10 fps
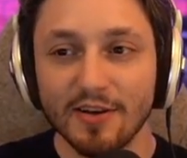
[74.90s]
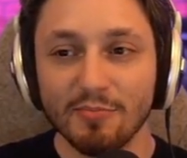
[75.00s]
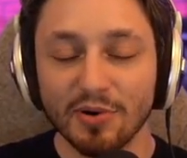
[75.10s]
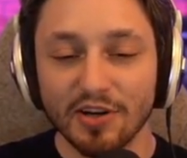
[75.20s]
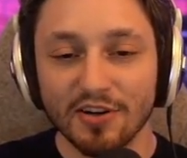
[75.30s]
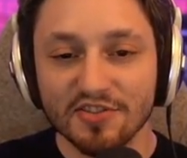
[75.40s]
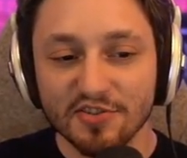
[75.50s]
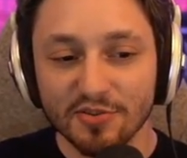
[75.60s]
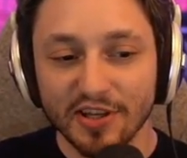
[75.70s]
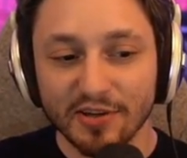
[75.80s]
but it
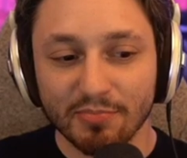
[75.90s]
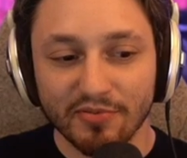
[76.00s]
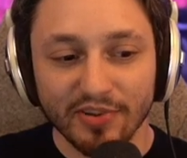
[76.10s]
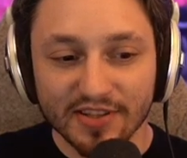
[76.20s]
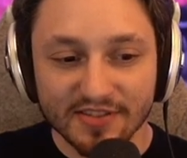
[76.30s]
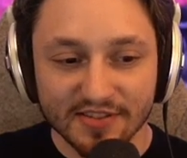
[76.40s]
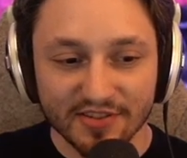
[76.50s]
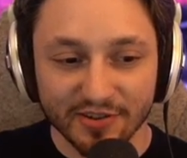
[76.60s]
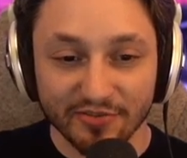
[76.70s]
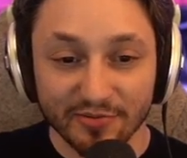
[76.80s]
also like prevents the
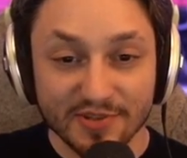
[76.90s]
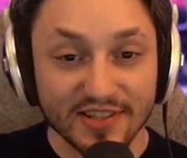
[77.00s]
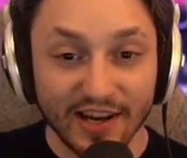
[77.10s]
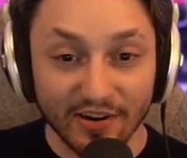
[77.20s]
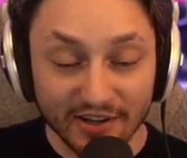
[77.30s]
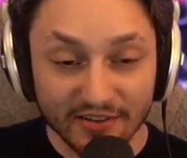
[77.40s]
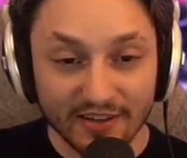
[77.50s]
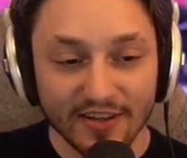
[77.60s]
Zerg from scouting.